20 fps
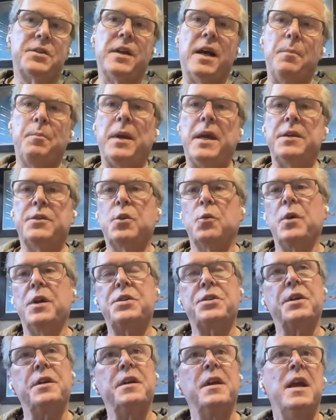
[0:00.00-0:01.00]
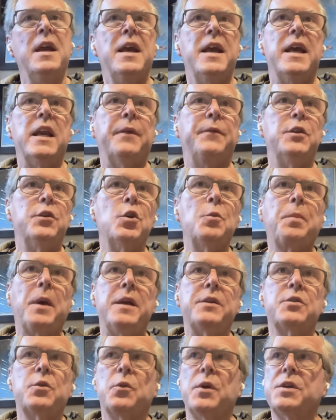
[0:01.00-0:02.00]
does not pay tuition, and if you do
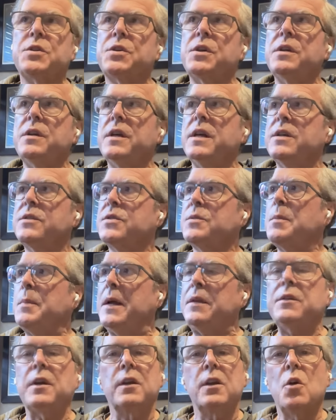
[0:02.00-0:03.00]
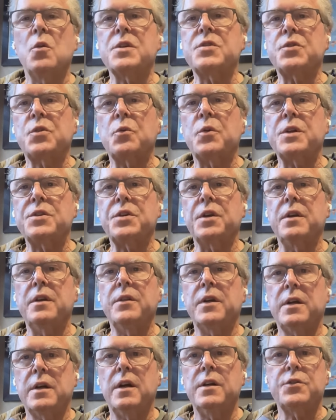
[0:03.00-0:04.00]
pay tuition, it's about the lowest tuition
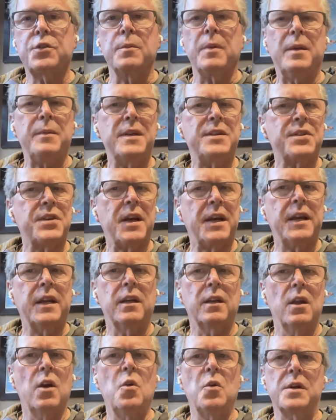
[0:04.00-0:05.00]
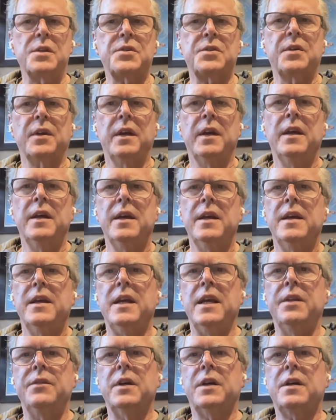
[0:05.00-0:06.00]
in the country, mm-hmm. maybe second lowest
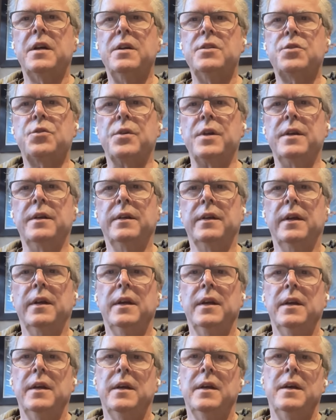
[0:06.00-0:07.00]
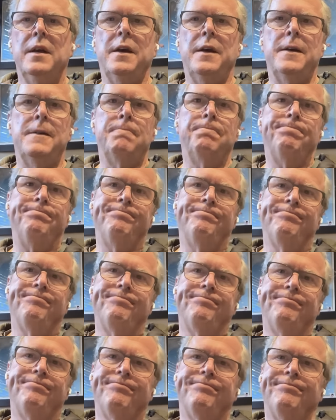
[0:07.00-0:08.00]
in the country. Um,
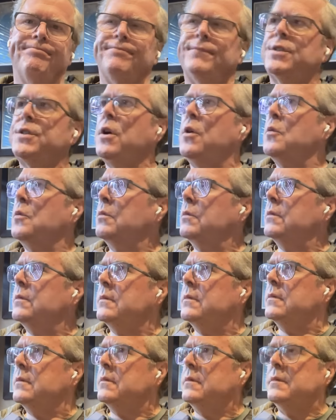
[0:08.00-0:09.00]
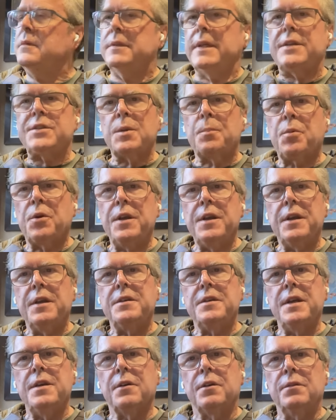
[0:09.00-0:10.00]
so that's a pretty
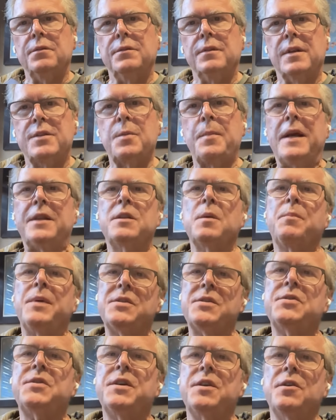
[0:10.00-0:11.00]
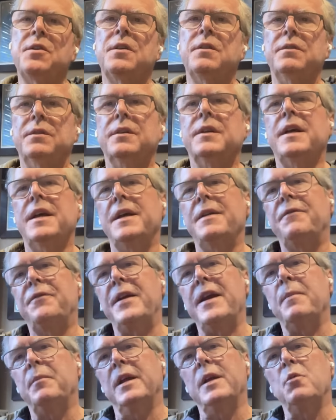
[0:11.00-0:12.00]
good deal. That's about the best deal a
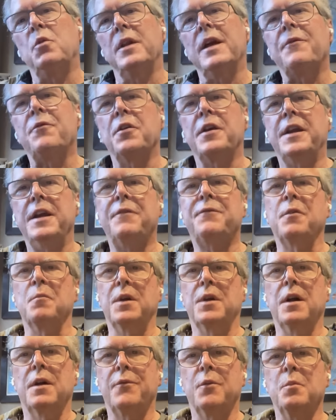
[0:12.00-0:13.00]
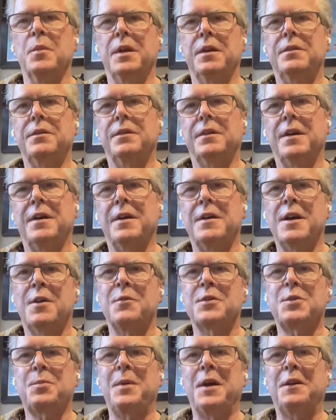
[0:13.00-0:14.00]
family will ever get from government, uh,
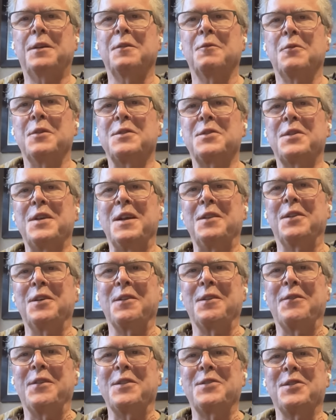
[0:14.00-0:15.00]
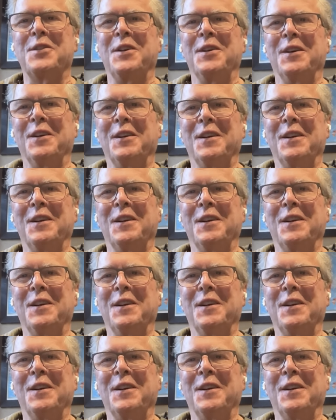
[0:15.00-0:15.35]
irrespective of what state they're eventually